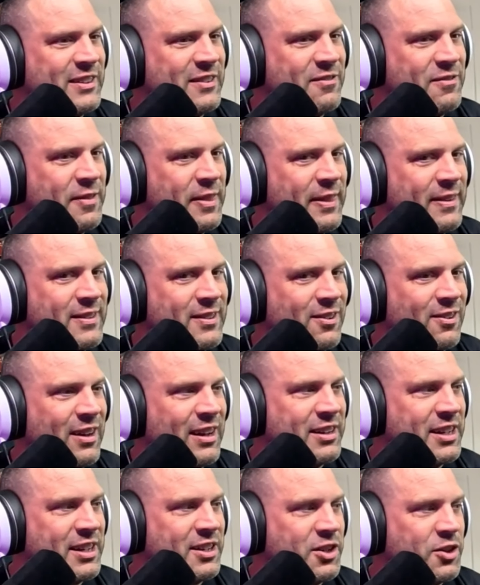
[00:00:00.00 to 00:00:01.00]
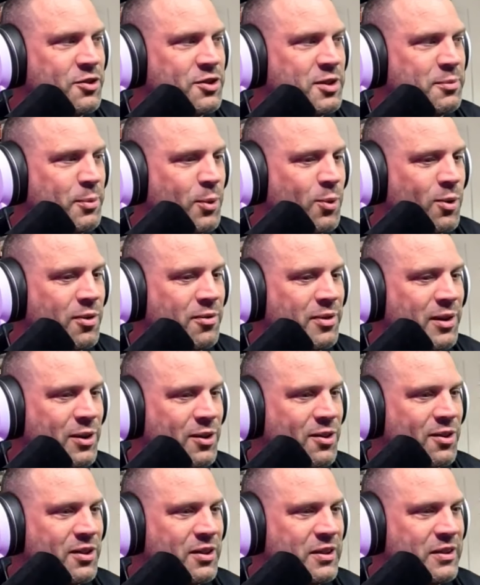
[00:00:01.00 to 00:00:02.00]
So I need to do some more of
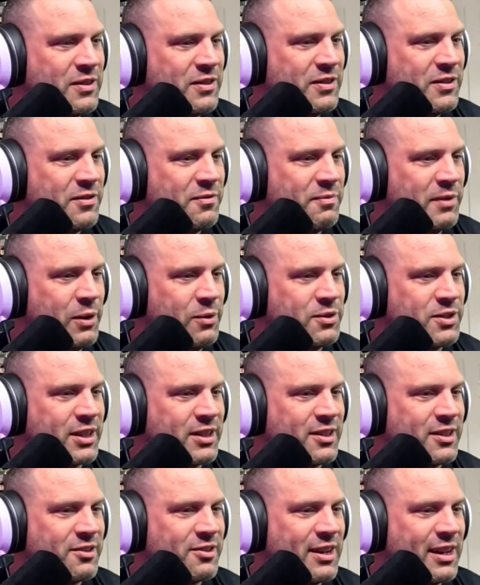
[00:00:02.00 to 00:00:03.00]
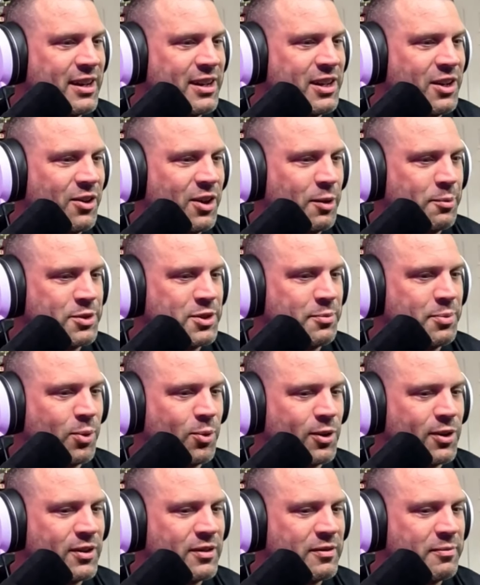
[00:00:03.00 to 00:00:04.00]
her music to try to, you know, help
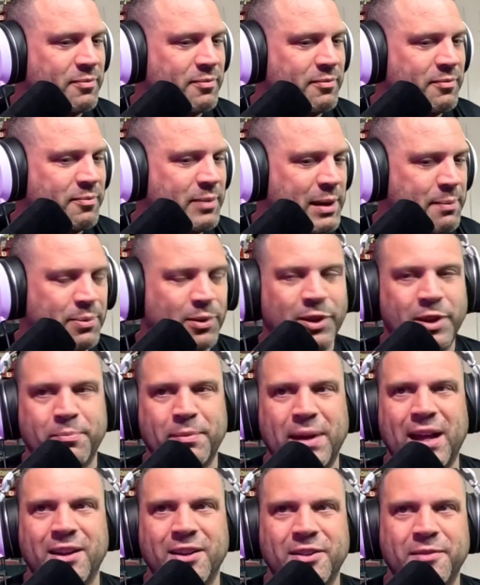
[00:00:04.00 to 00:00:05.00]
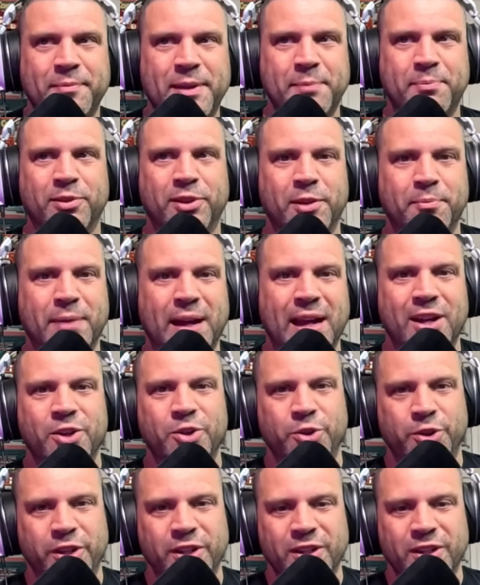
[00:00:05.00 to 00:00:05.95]
support people in my hood.